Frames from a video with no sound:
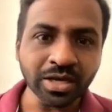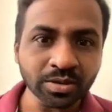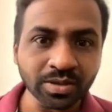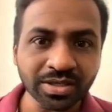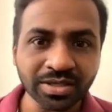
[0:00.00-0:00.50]

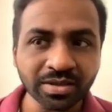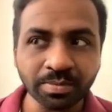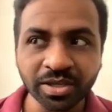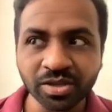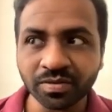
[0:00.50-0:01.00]
So this is the
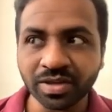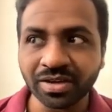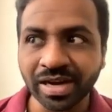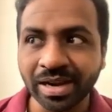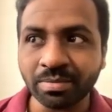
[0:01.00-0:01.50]
picture of the
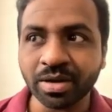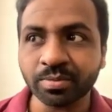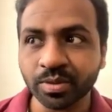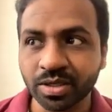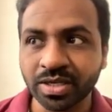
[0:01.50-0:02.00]
Trendelenburg
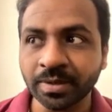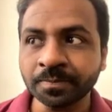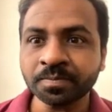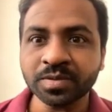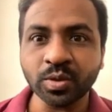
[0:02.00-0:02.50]
position.
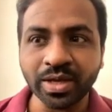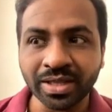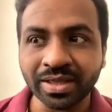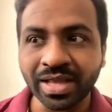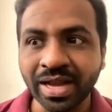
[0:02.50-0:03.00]
So
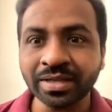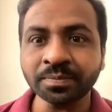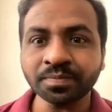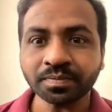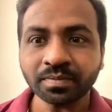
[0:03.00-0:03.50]
in that,
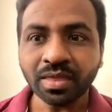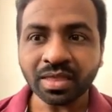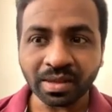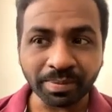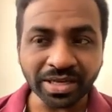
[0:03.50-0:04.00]

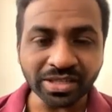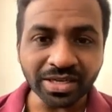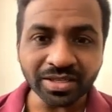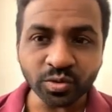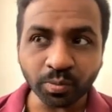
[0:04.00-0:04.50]
the patient
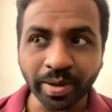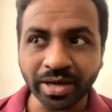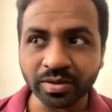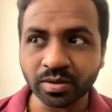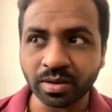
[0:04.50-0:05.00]
is
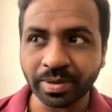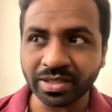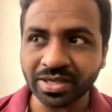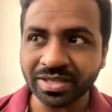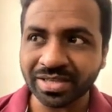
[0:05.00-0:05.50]
supine. So the
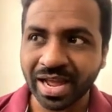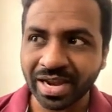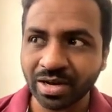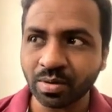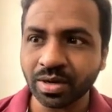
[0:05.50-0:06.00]
patient is
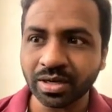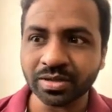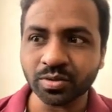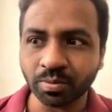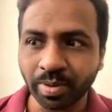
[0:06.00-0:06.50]
lie down
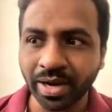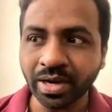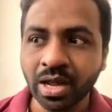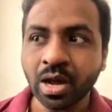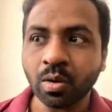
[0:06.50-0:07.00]
in
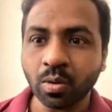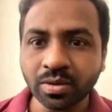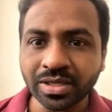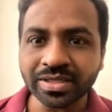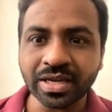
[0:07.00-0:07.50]
supine
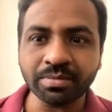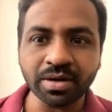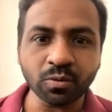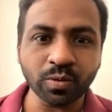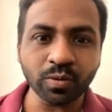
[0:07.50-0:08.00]
on the
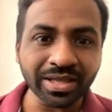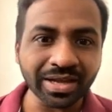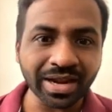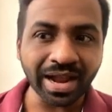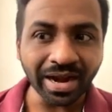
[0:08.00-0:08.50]
table with
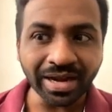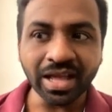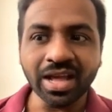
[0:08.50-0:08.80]
their head